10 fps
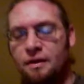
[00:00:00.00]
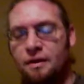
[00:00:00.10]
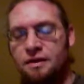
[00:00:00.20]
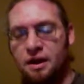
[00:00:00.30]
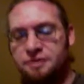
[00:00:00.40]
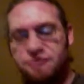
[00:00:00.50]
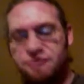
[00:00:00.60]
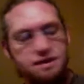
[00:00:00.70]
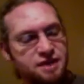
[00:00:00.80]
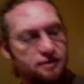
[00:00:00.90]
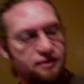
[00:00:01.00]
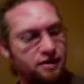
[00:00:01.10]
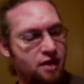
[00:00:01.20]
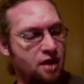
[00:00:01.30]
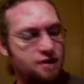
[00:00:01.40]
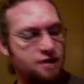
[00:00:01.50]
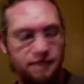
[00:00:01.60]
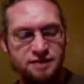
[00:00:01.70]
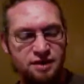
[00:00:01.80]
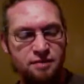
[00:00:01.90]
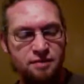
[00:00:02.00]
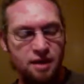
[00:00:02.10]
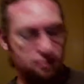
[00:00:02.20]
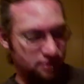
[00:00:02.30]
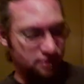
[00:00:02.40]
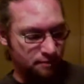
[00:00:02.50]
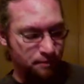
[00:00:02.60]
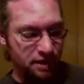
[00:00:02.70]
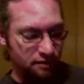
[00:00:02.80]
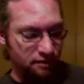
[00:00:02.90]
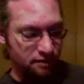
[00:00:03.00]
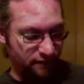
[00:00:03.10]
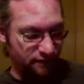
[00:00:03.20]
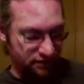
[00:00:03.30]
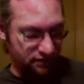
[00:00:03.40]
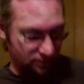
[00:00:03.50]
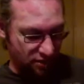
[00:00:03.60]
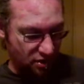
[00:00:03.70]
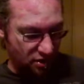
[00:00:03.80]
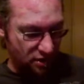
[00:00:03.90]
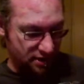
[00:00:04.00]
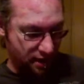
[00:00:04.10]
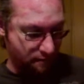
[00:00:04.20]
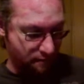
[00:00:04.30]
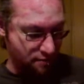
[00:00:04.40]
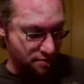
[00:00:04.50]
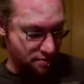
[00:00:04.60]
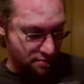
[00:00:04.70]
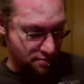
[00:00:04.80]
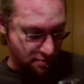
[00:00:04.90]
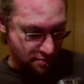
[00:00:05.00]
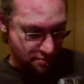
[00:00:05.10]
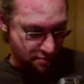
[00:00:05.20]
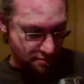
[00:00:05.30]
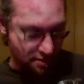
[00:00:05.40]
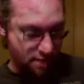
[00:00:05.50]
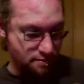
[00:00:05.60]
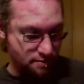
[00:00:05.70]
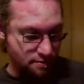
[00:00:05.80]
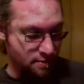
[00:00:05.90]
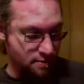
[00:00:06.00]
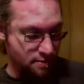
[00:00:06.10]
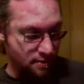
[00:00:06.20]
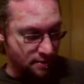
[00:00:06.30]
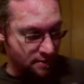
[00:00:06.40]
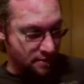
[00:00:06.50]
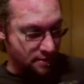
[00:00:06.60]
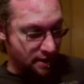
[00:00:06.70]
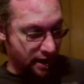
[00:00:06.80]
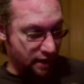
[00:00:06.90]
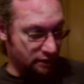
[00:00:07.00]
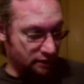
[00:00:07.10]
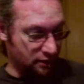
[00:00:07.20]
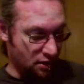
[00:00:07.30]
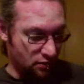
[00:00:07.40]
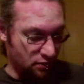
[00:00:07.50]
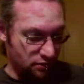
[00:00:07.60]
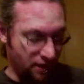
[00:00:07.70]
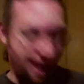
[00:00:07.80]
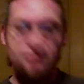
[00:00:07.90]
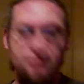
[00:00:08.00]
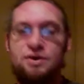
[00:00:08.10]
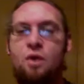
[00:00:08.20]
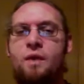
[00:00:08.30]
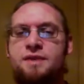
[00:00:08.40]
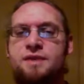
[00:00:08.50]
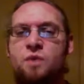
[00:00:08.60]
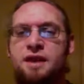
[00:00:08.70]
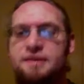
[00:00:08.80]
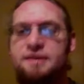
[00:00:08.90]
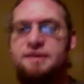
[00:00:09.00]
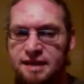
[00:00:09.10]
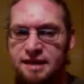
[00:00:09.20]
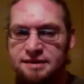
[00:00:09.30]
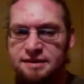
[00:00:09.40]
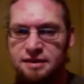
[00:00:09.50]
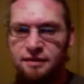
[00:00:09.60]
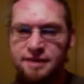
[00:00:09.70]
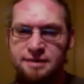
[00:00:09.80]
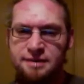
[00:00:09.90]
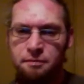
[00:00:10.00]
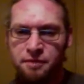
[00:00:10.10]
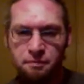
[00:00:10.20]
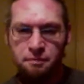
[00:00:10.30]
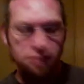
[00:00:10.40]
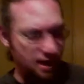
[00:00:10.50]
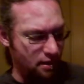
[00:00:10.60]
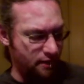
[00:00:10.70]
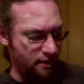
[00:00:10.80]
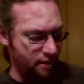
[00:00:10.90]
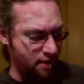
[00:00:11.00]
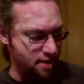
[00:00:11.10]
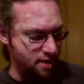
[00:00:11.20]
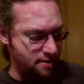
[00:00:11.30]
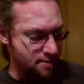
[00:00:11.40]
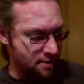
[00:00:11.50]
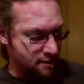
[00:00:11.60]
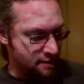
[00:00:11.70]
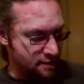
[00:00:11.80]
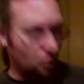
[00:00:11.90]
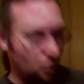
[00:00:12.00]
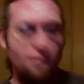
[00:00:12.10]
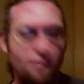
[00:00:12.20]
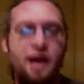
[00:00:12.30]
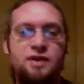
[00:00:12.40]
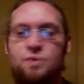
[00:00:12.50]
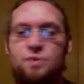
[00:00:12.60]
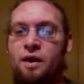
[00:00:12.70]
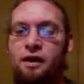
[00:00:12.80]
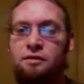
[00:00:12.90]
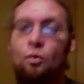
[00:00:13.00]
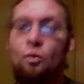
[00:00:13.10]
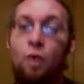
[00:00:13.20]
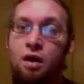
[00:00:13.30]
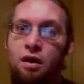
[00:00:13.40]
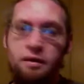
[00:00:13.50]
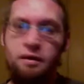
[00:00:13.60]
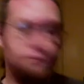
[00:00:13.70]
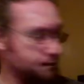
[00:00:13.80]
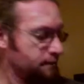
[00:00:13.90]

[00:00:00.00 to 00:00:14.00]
Doctor Strange has got to figure out if he's going to be able to beat Mephisto at a card game, right? And, the house always wins. That's the play on that, right? Well, elsewhere, Wong